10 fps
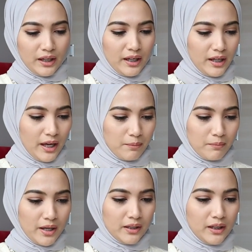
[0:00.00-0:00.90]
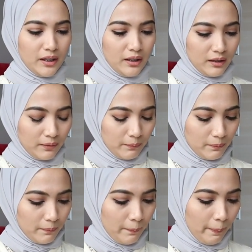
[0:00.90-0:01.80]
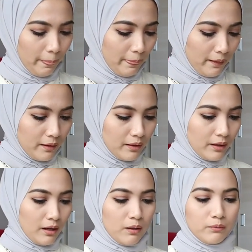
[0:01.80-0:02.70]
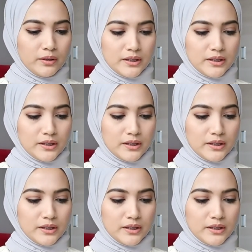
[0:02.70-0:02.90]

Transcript: Okay, handbag ni. Come